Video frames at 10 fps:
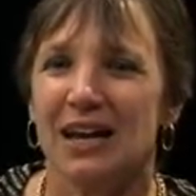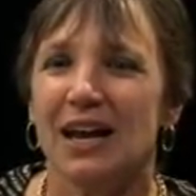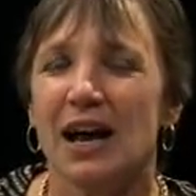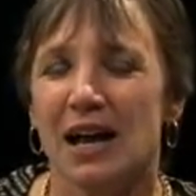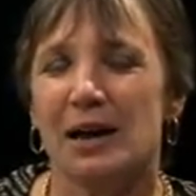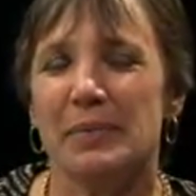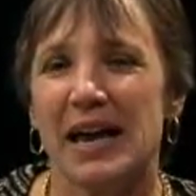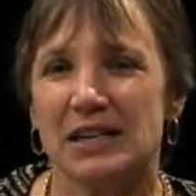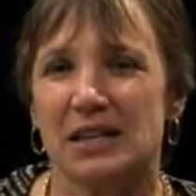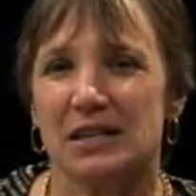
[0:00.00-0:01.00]
How
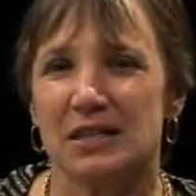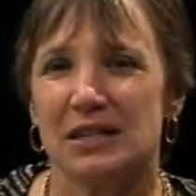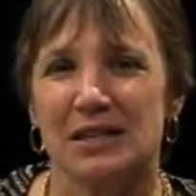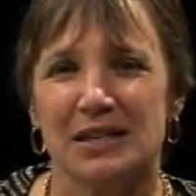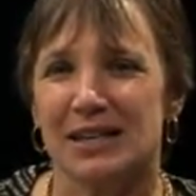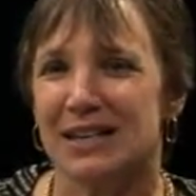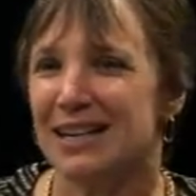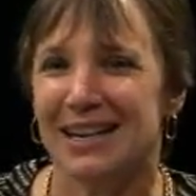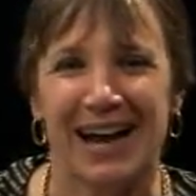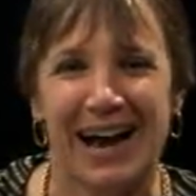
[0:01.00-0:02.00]
do you live with that?
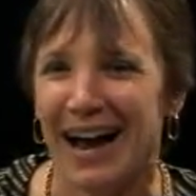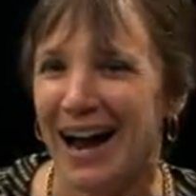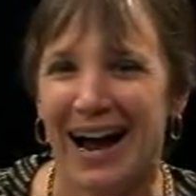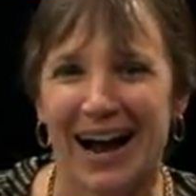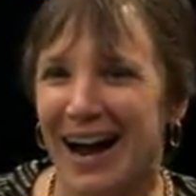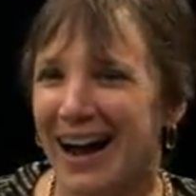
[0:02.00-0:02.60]
I don't even know